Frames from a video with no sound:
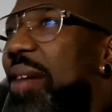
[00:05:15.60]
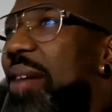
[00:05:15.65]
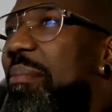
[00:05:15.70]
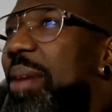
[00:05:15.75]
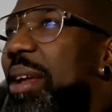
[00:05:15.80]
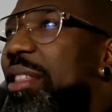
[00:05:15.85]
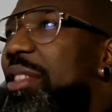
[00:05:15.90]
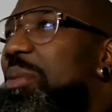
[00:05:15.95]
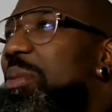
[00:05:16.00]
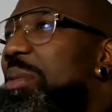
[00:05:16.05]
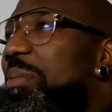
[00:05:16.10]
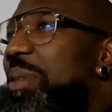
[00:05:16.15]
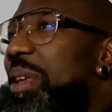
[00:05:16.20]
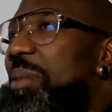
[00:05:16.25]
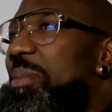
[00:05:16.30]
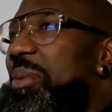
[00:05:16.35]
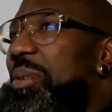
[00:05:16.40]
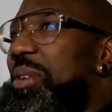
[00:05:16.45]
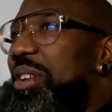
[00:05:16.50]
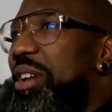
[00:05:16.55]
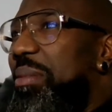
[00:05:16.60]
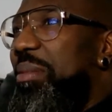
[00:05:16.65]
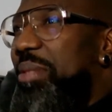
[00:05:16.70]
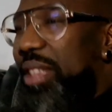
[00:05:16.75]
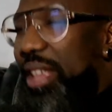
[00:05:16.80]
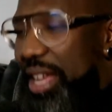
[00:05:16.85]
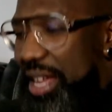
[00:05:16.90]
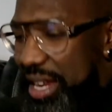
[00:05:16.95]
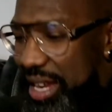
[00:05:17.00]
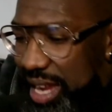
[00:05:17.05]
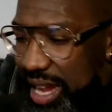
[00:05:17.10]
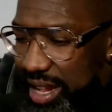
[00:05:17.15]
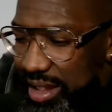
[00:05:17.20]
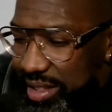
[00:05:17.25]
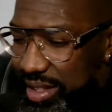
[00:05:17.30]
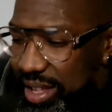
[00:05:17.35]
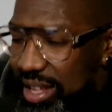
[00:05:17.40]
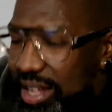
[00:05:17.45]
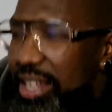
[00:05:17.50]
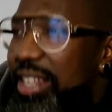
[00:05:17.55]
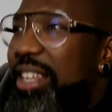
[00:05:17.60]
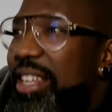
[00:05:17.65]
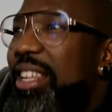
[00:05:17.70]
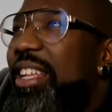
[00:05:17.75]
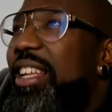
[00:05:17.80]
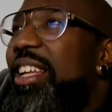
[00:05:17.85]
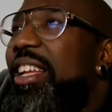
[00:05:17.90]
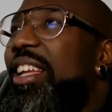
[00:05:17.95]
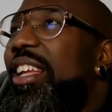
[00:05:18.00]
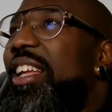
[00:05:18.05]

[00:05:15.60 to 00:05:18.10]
Stop messing with people. You know what I'm saying? That's it.